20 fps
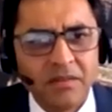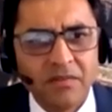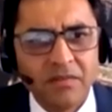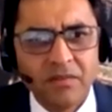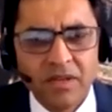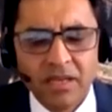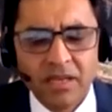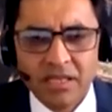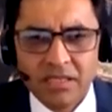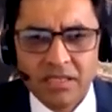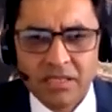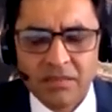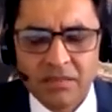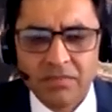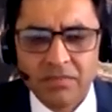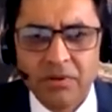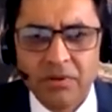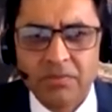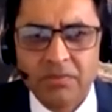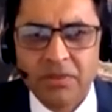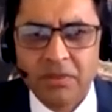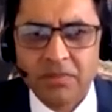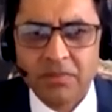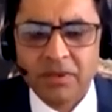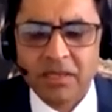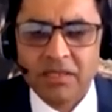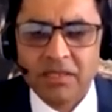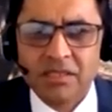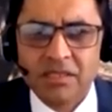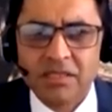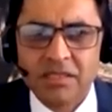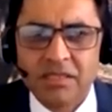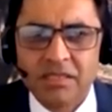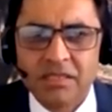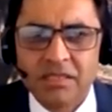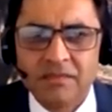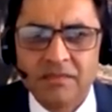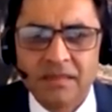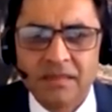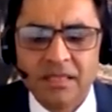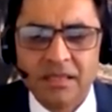whereas property prices